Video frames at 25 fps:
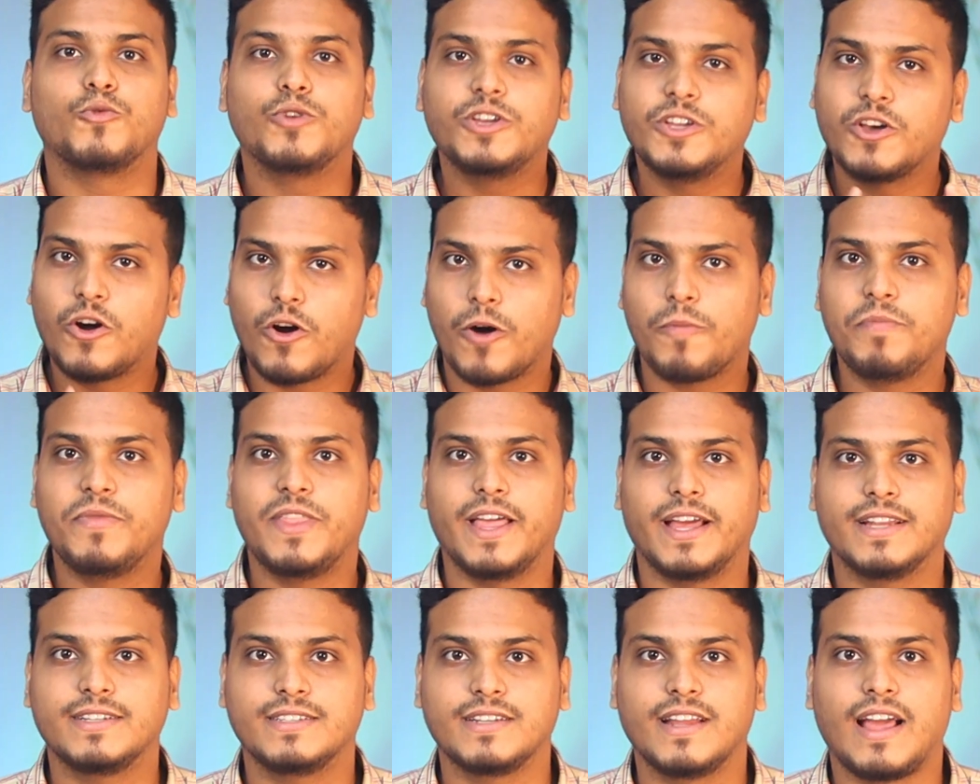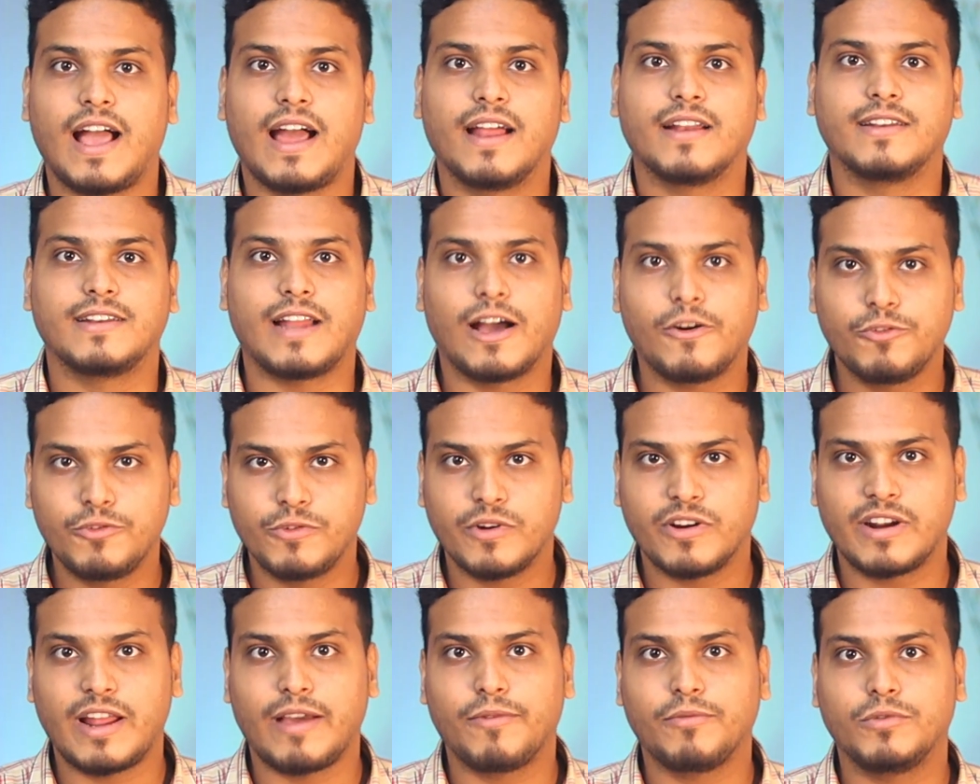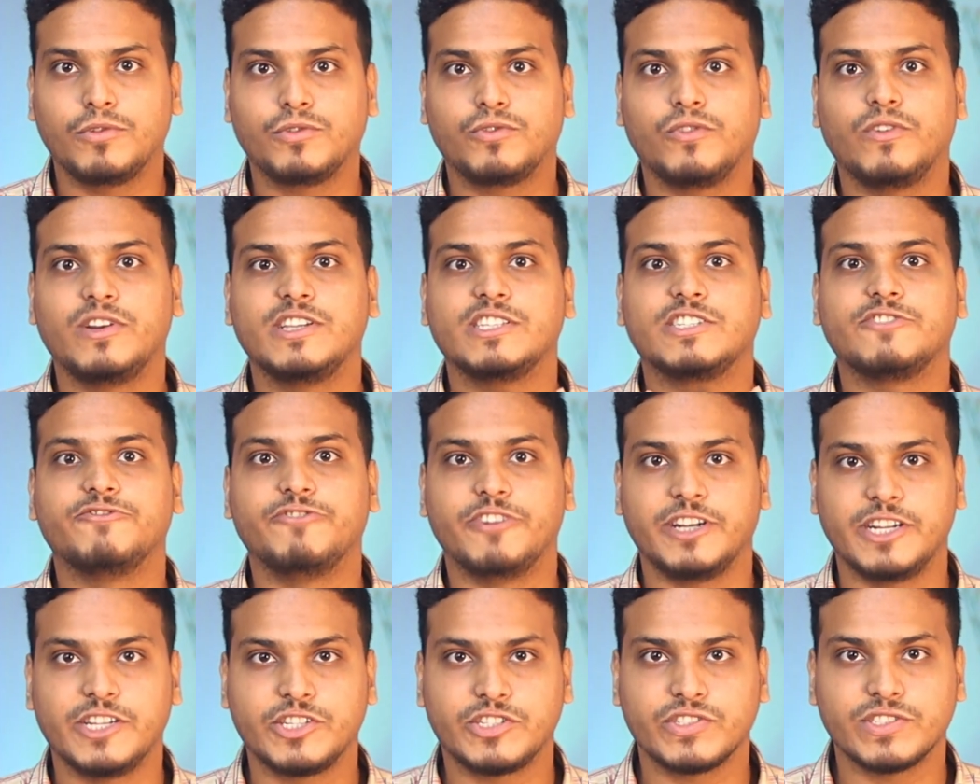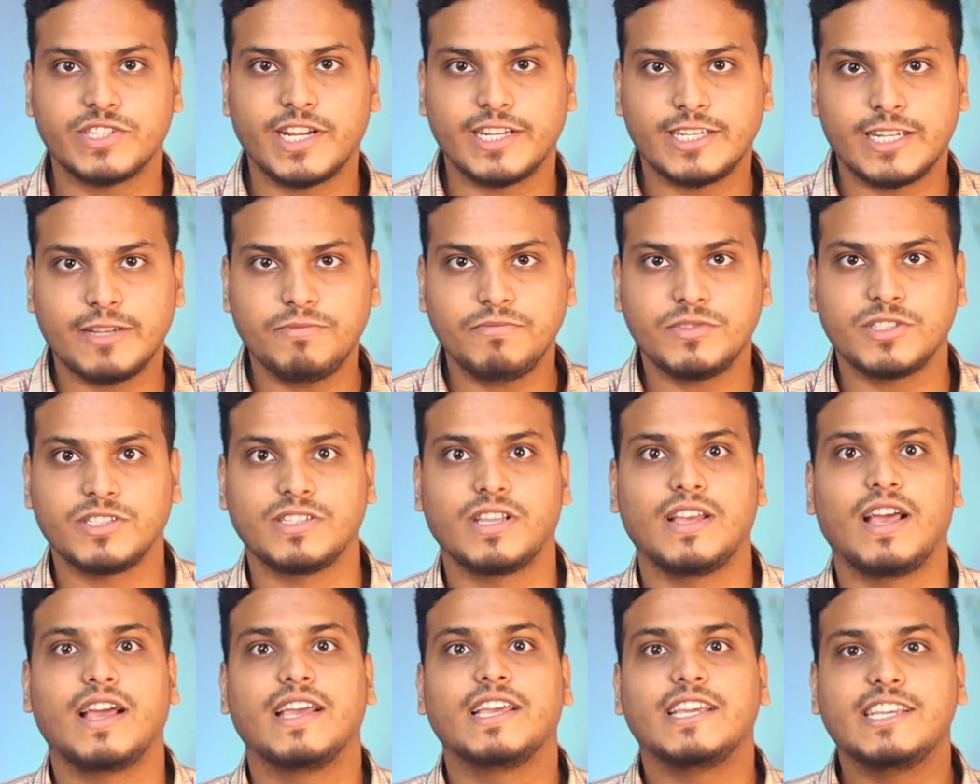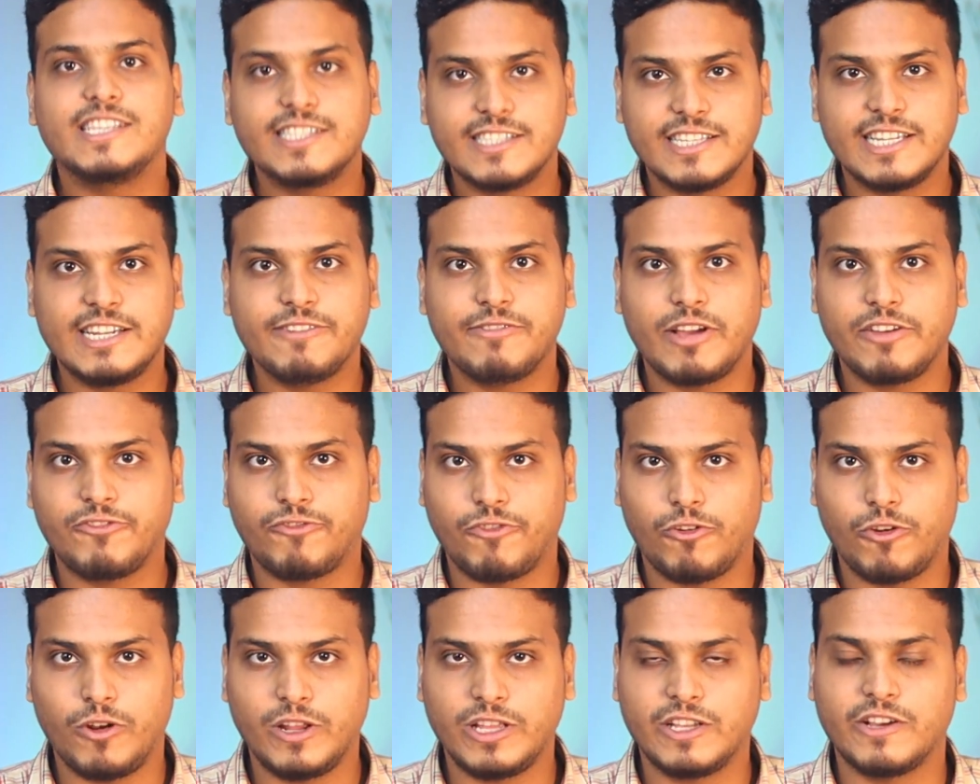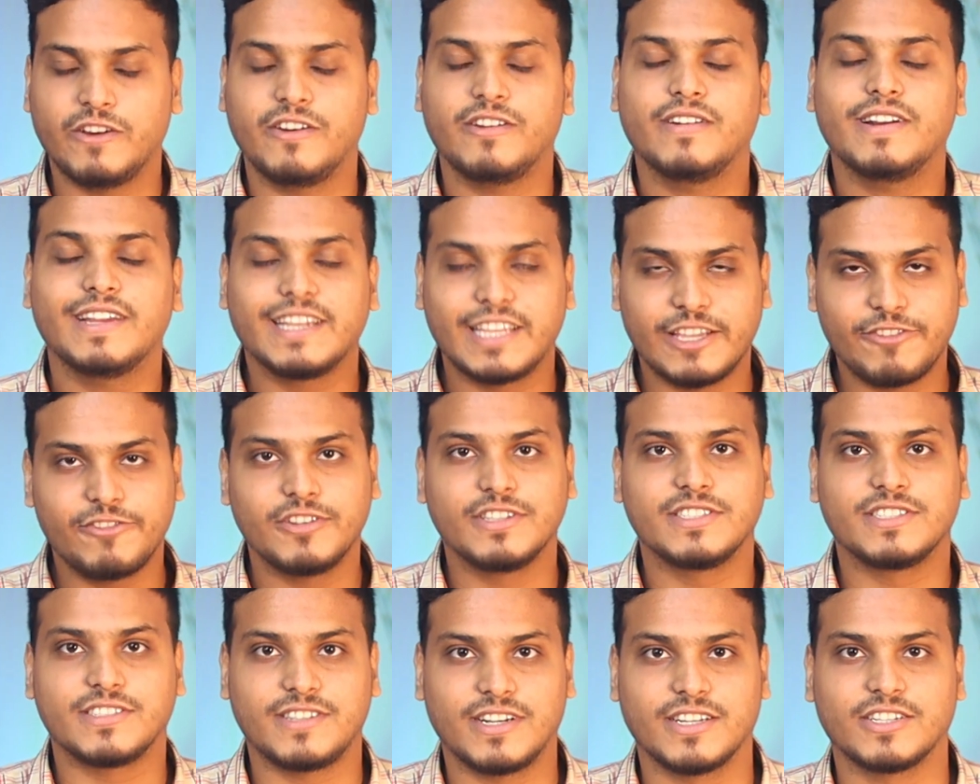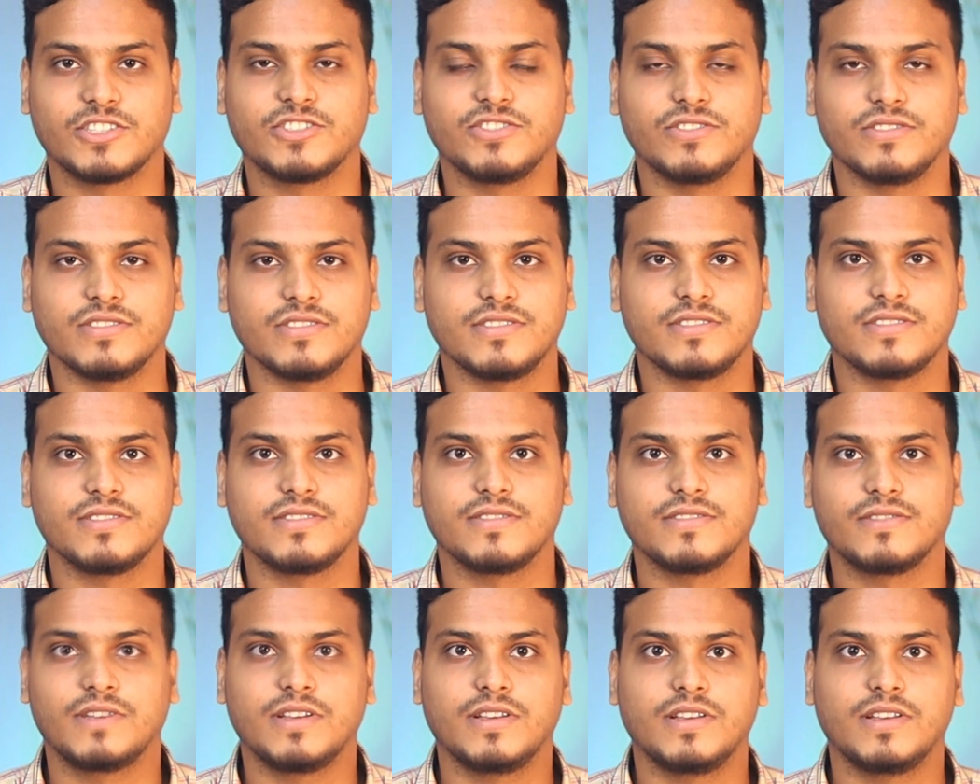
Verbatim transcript: We hope that now you are able to list variation items easily by following our given instructions.